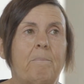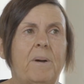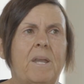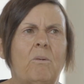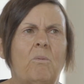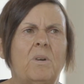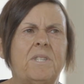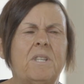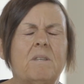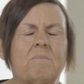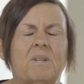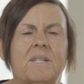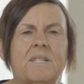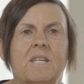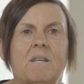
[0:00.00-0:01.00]
But it wasn't the
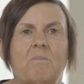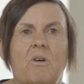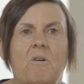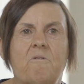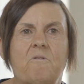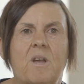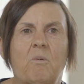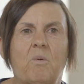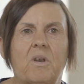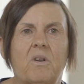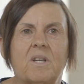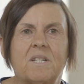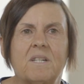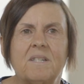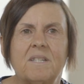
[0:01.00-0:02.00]
placebo effect when
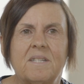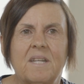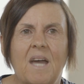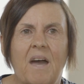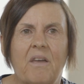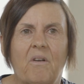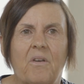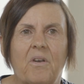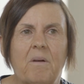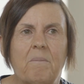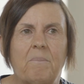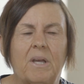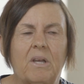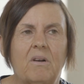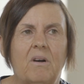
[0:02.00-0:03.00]
I did start on
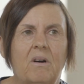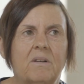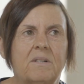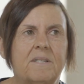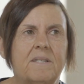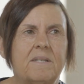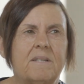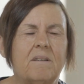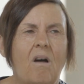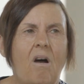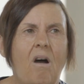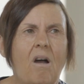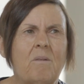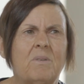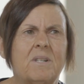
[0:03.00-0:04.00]
it, because
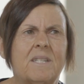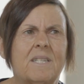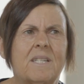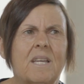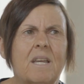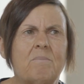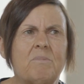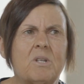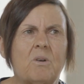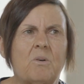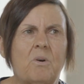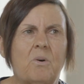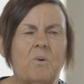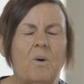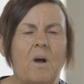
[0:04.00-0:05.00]
I was
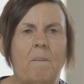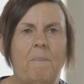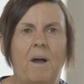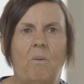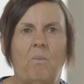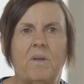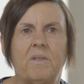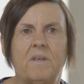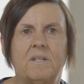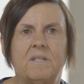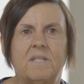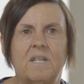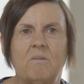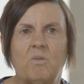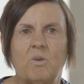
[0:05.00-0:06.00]
sceptical about whether
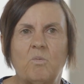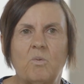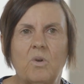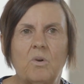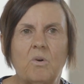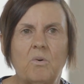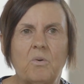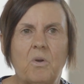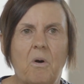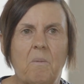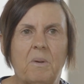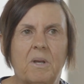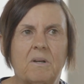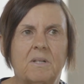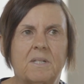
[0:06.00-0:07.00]
DEN would work or
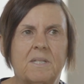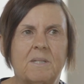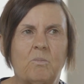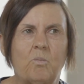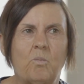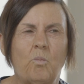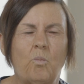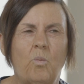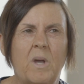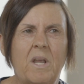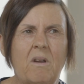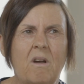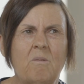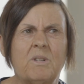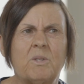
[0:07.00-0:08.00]
not, because
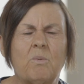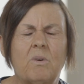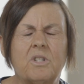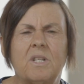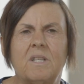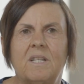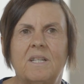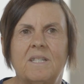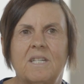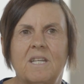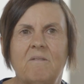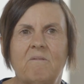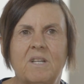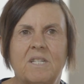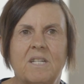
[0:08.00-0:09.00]
when I was watching these
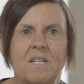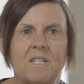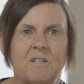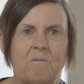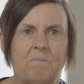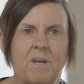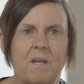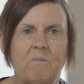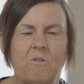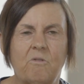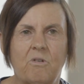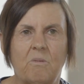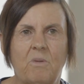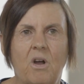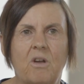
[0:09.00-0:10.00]
DVDs of people
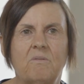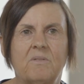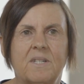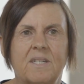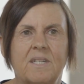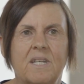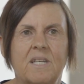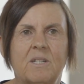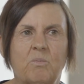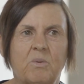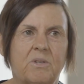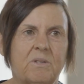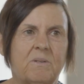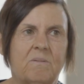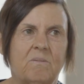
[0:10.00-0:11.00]
from overseas
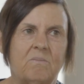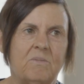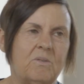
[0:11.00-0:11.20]
with